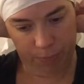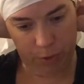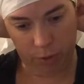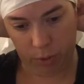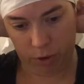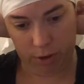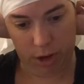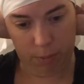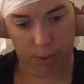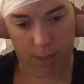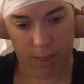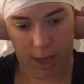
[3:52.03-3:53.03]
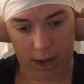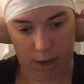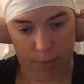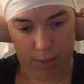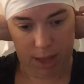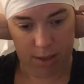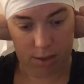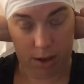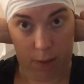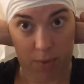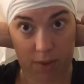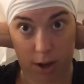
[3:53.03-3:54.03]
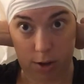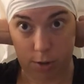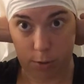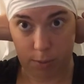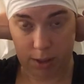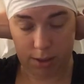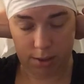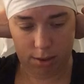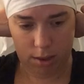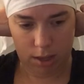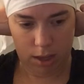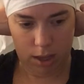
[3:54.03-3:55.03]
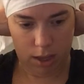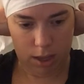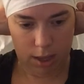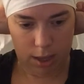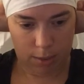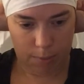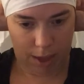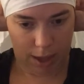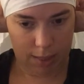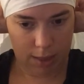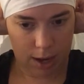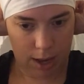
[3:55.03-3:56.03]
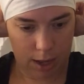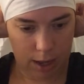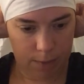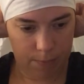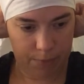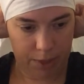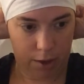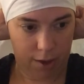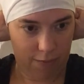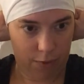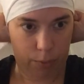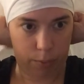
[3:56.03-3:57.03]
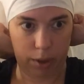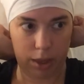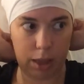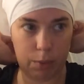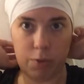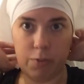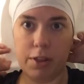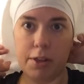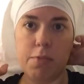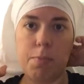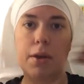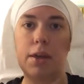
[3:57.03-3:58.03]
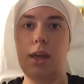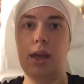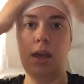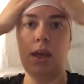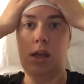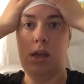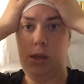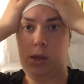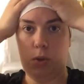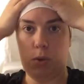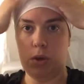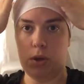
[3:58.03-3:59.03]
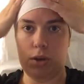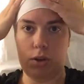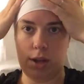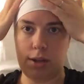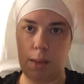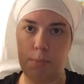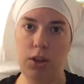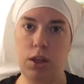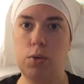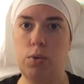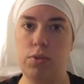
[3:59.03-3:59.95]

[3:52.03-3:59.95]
So we're just going to pin that into place, and now we've got 2 pins in the back of the neck. Now, if you really were feeling spunky, you could attempt to use